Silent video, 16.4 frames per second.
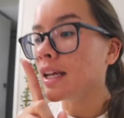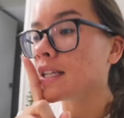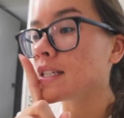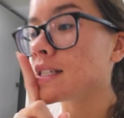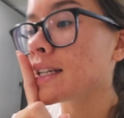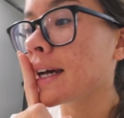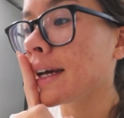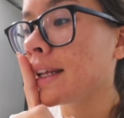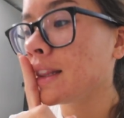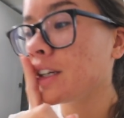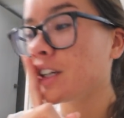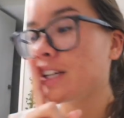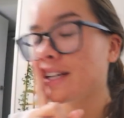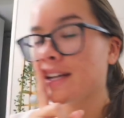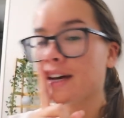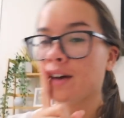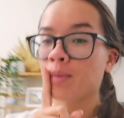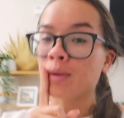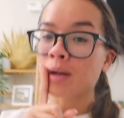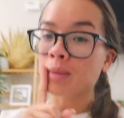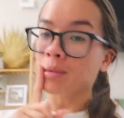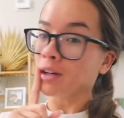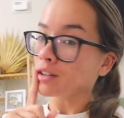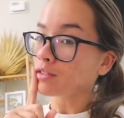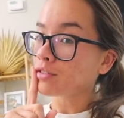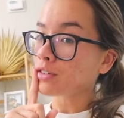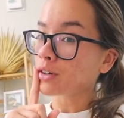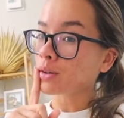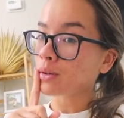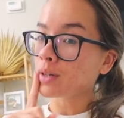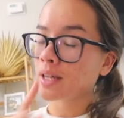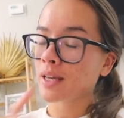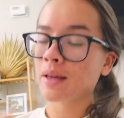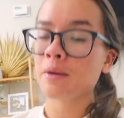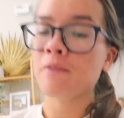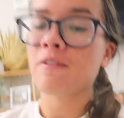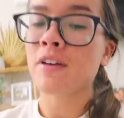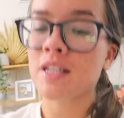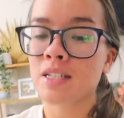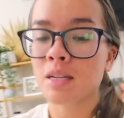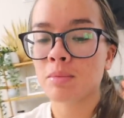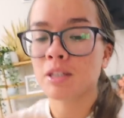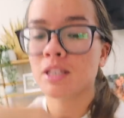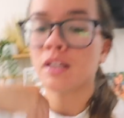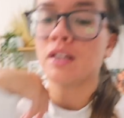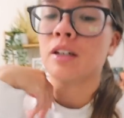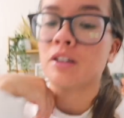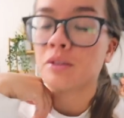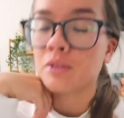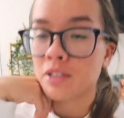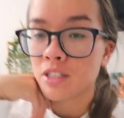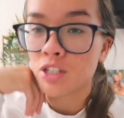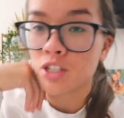is 9.30 now, but I'm on the phone FaceTiming Kikoa.